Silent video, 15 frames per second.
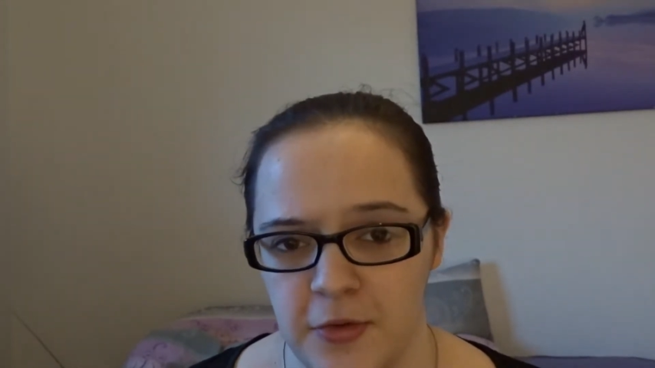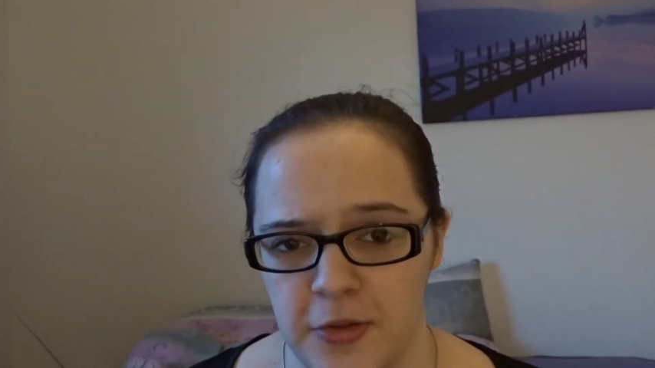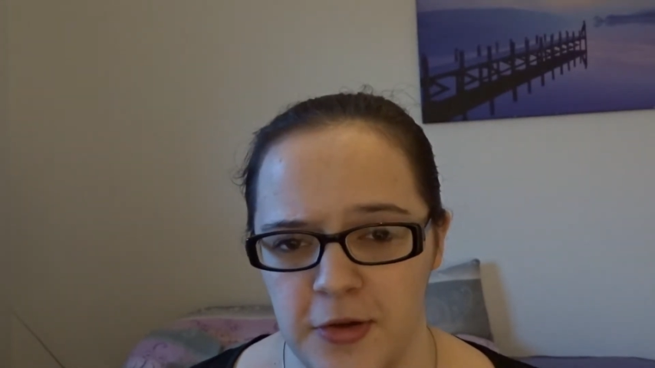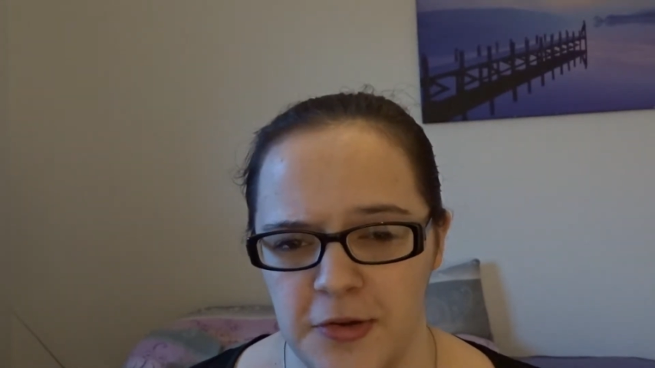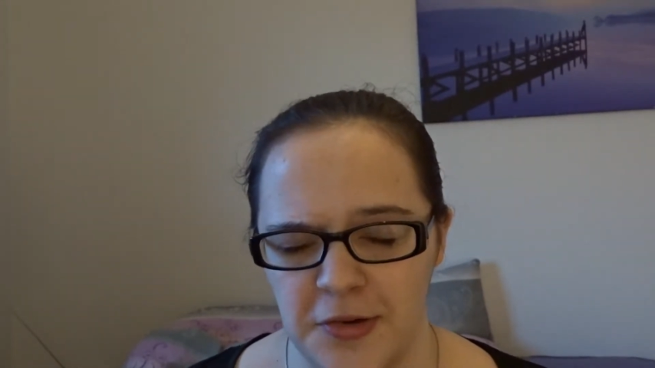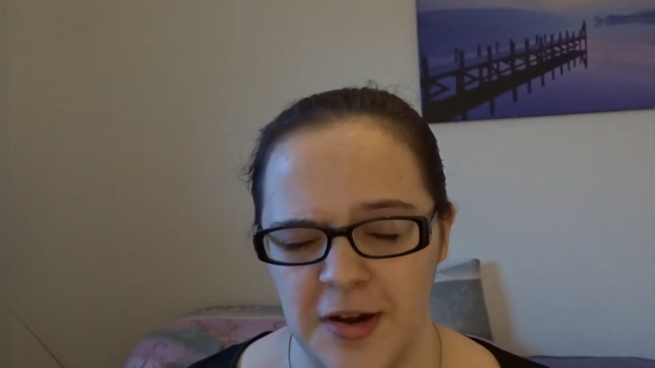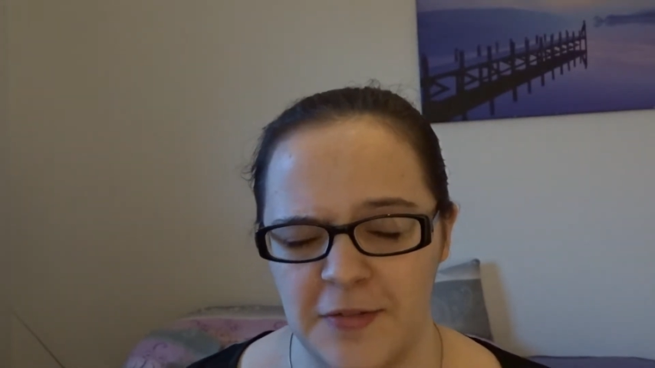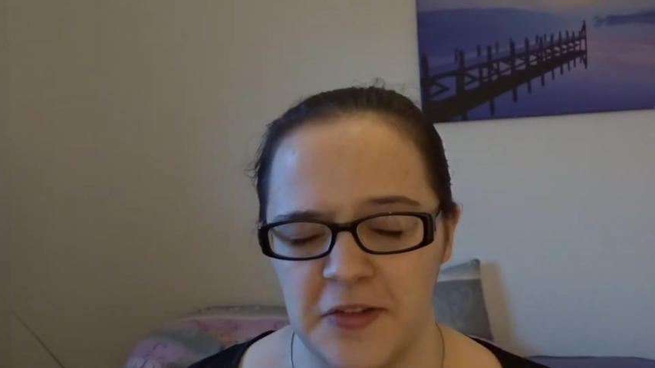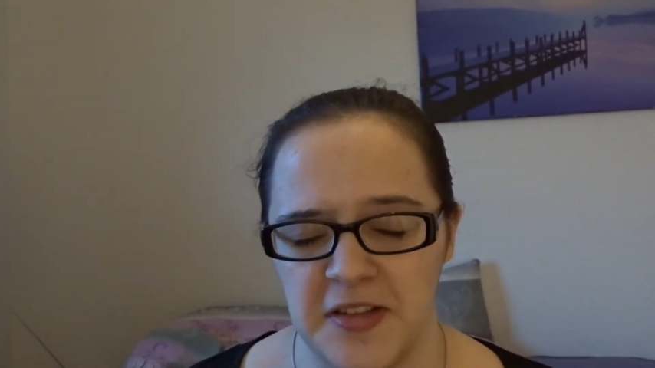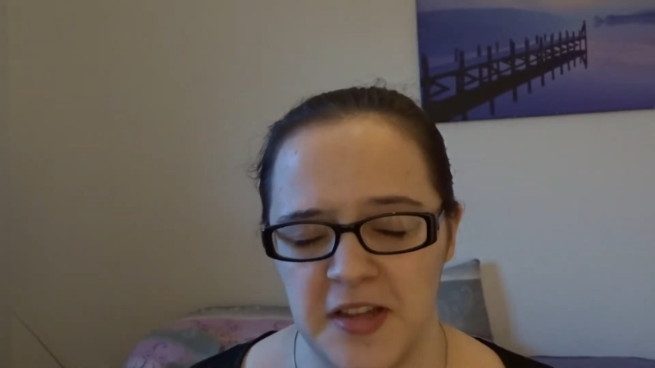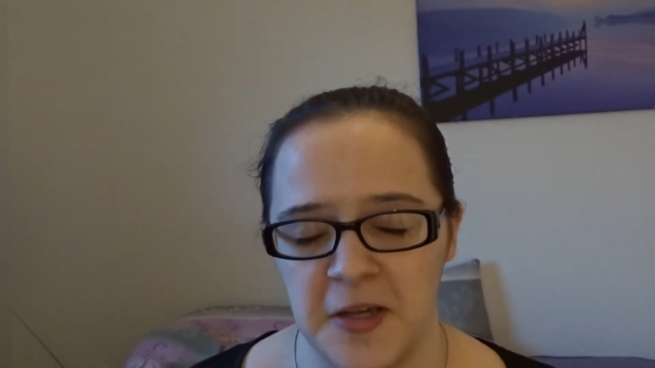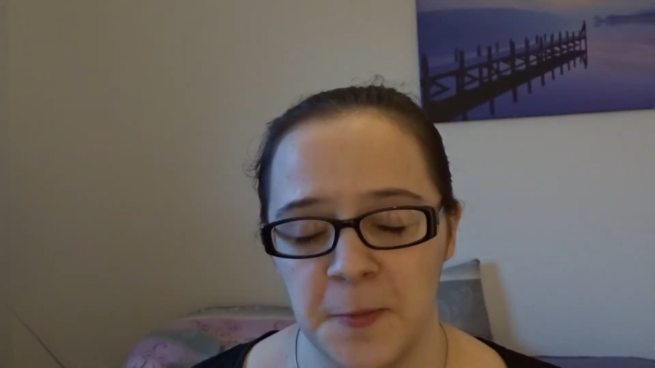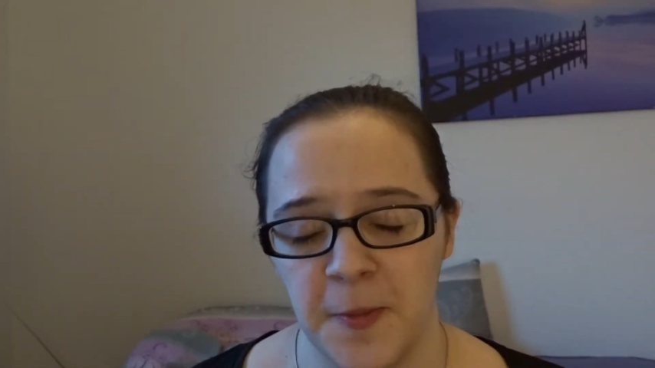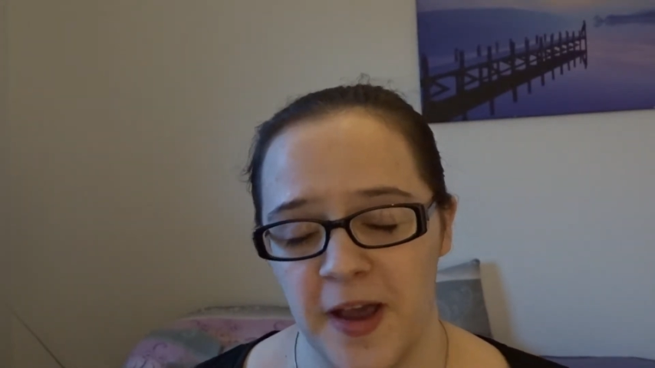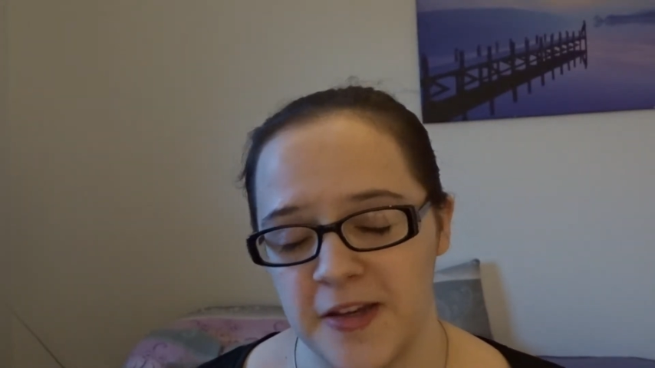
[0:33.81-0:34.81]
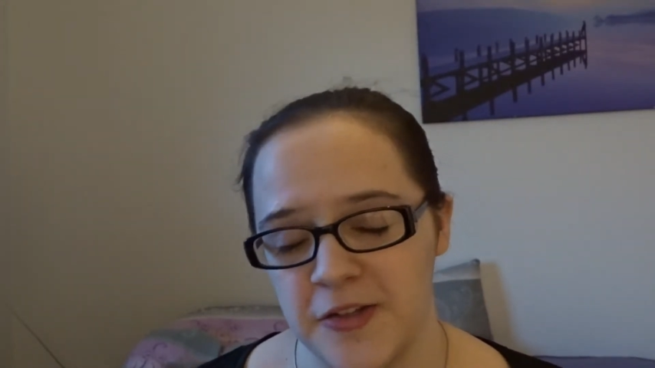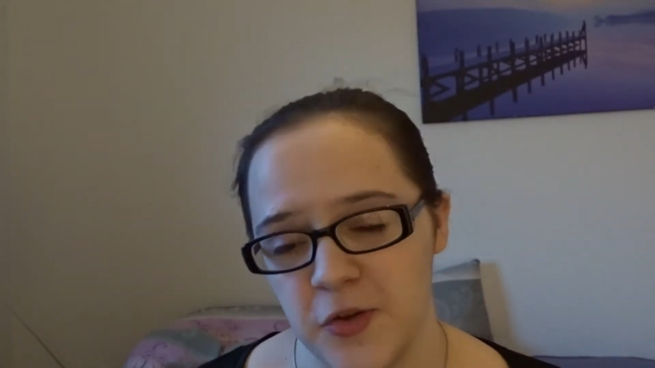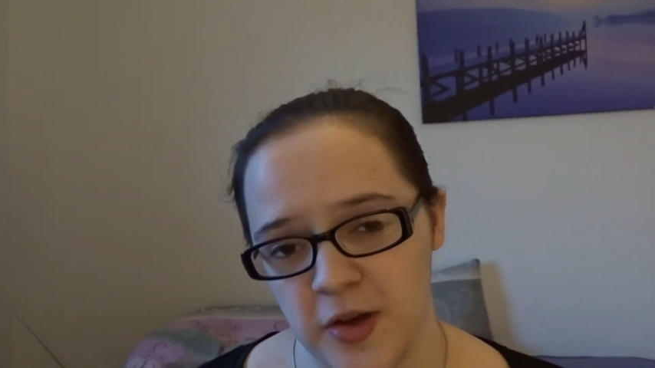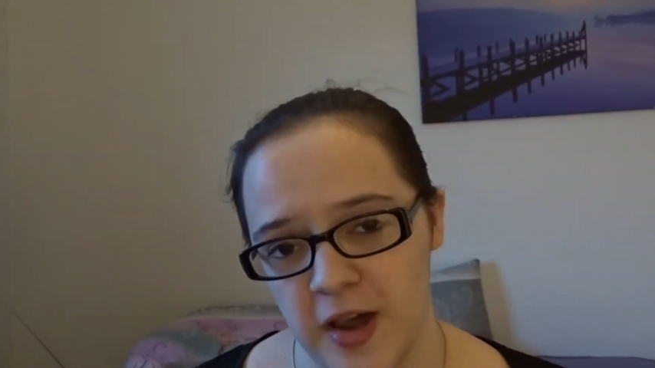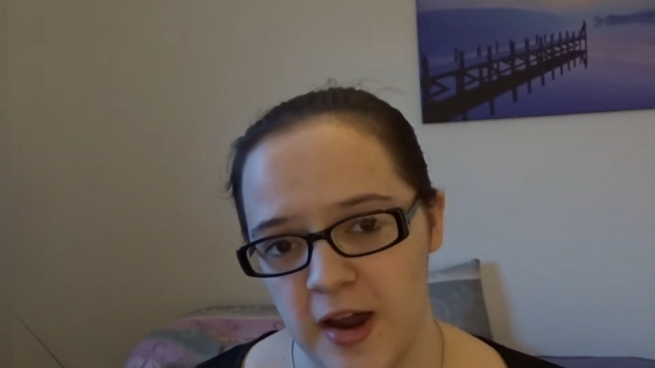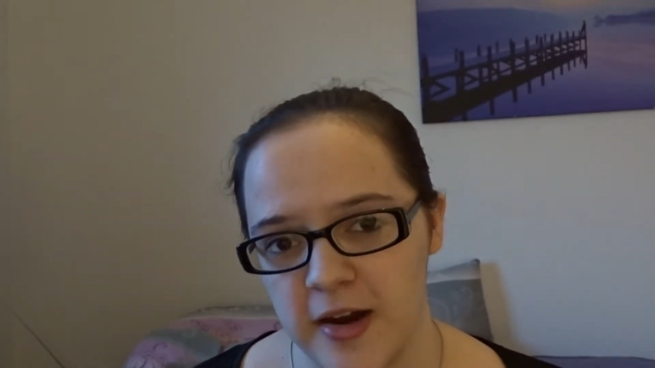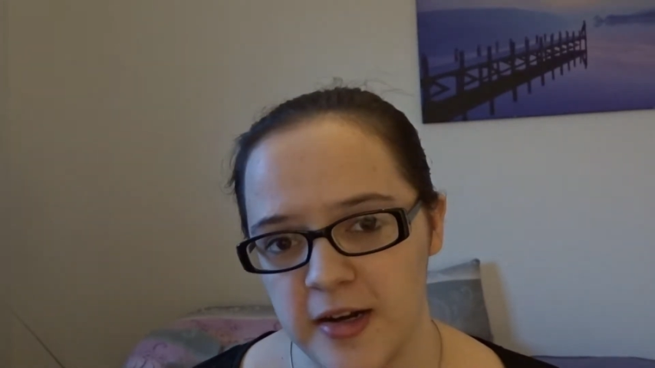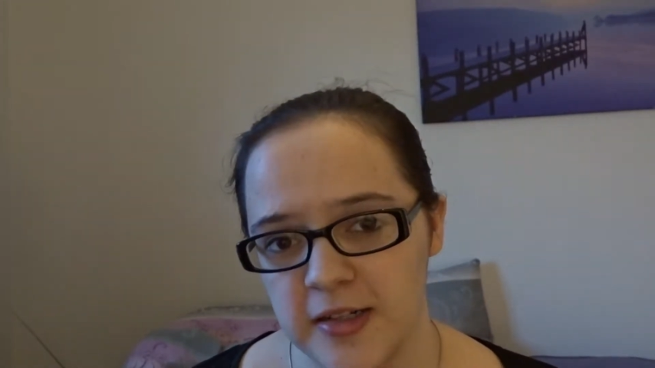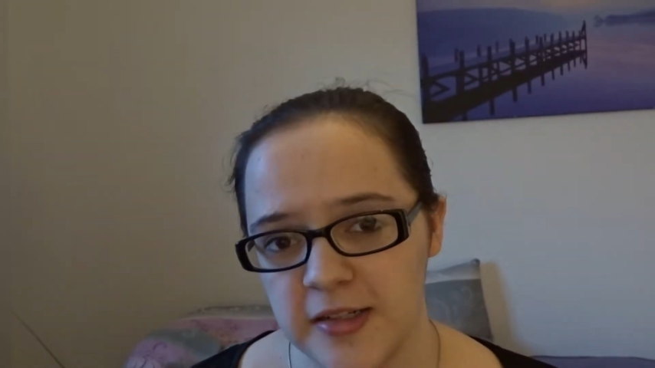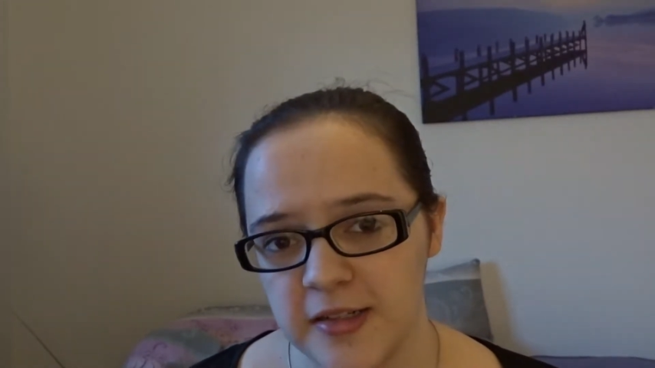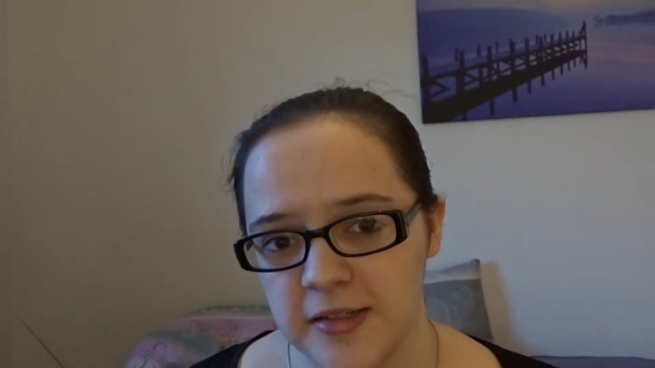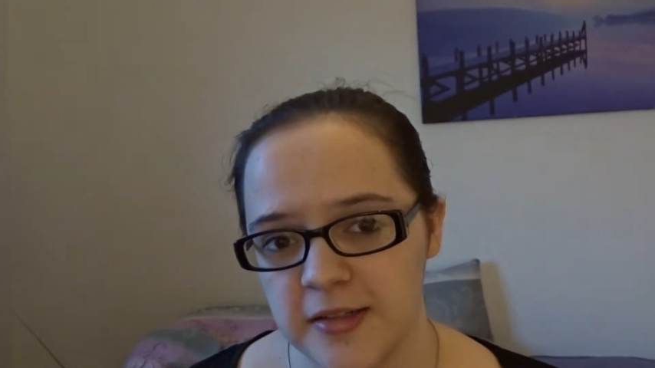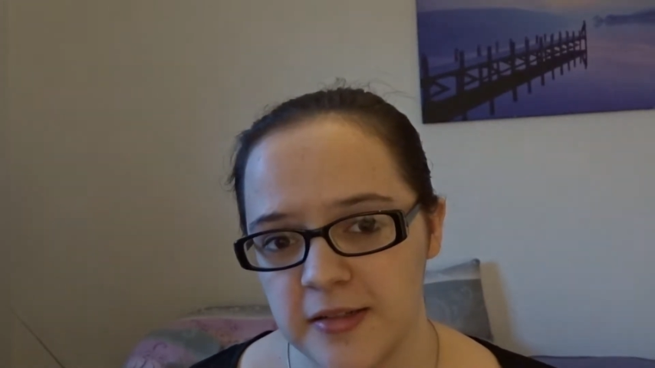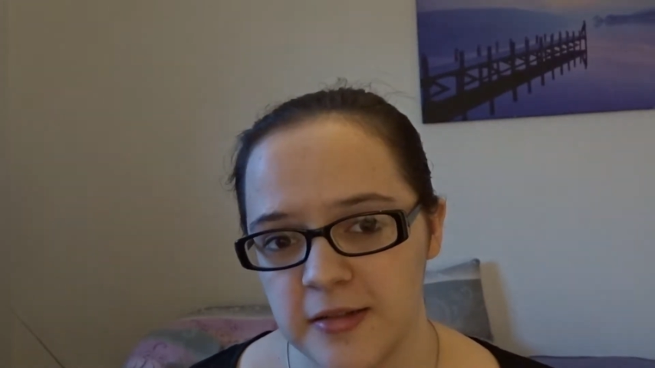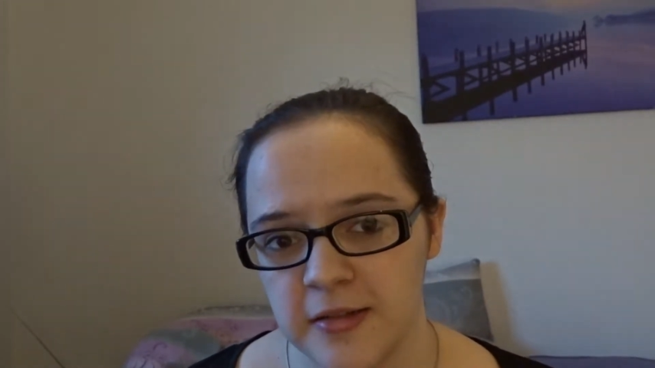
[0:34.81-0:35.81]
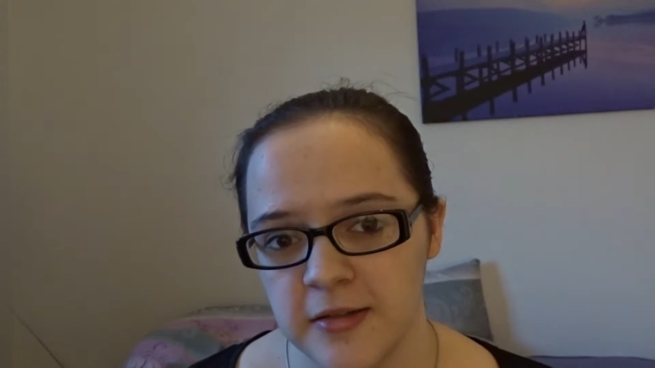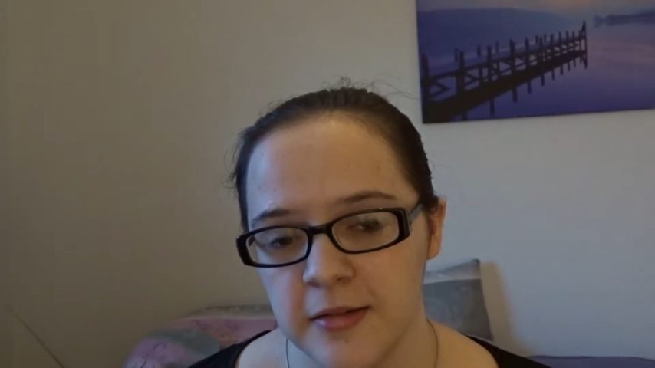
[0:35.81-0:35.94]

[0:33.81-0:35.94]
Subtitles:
that you don't have to say goodbye to your characters,